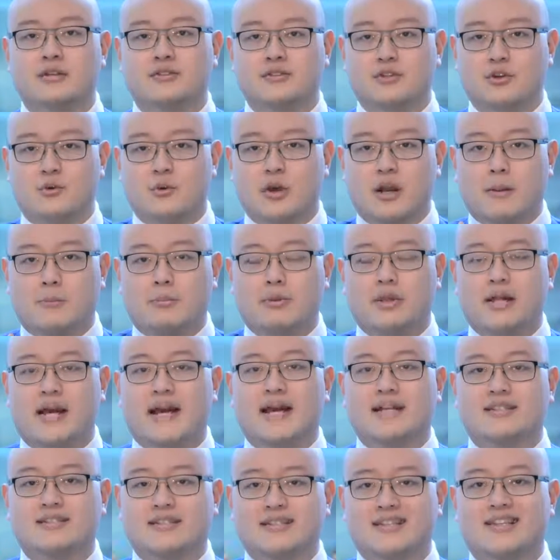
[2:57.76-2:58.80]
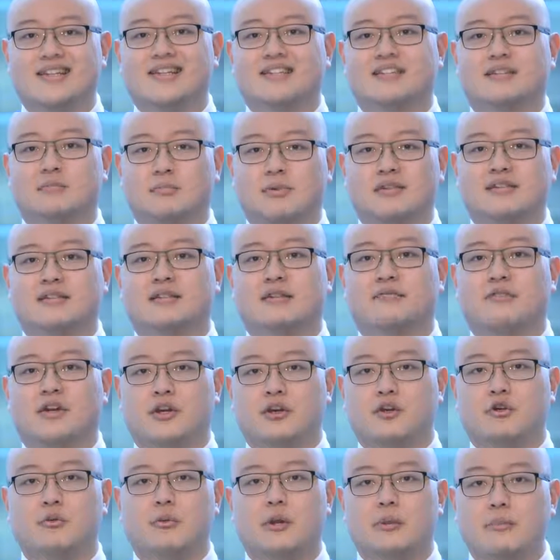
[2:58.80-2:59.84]
So you want to play to this
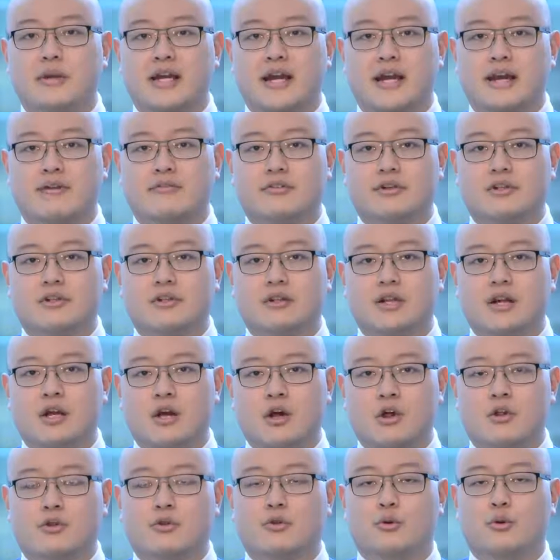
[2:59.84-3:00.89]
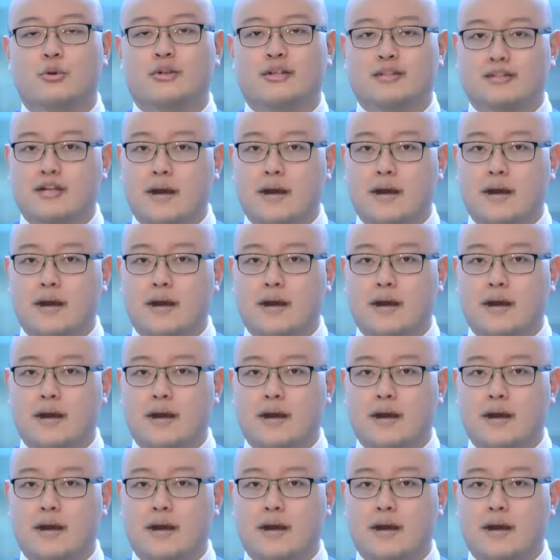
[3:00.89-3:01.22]
specific human behavior through the